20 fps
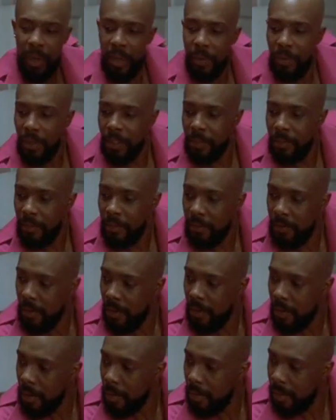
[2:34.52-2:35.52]
Remember the way it
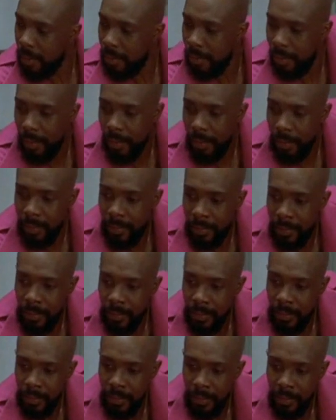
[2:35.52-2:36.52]
was before, baby?
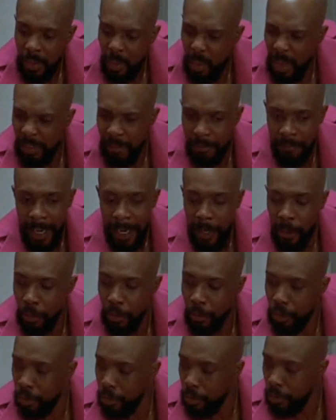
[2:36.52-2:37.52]
When
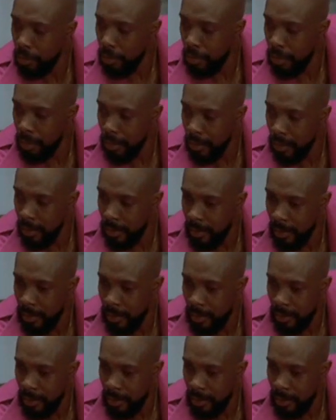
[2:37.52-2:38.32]
Willie found you?